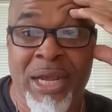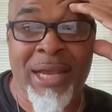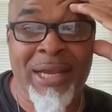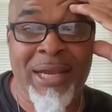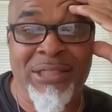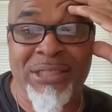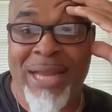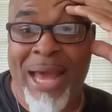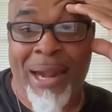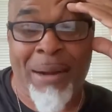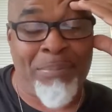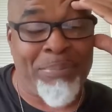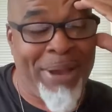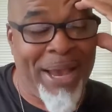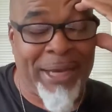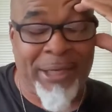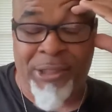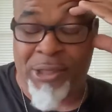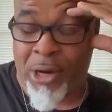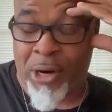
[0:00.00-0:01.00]
He's not a
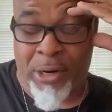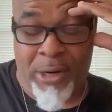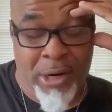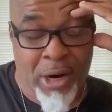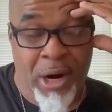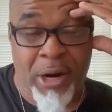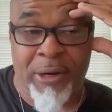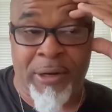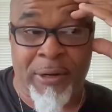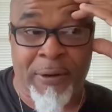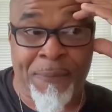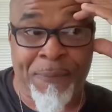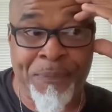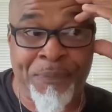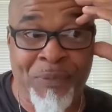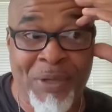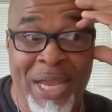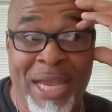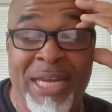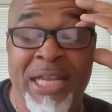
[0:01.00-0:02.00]
backyard gardener
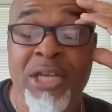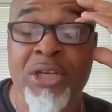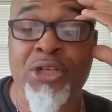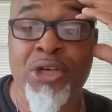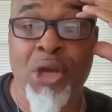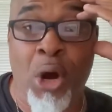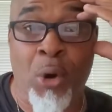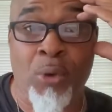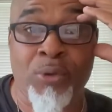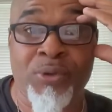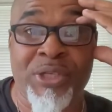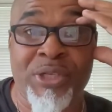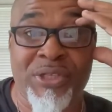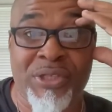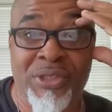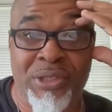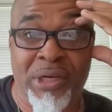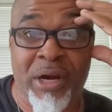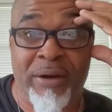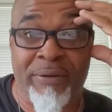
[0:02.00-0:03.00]
and he knows his
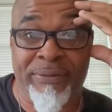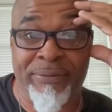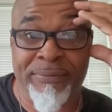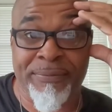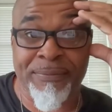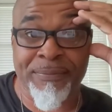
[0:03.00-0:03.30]
stuff.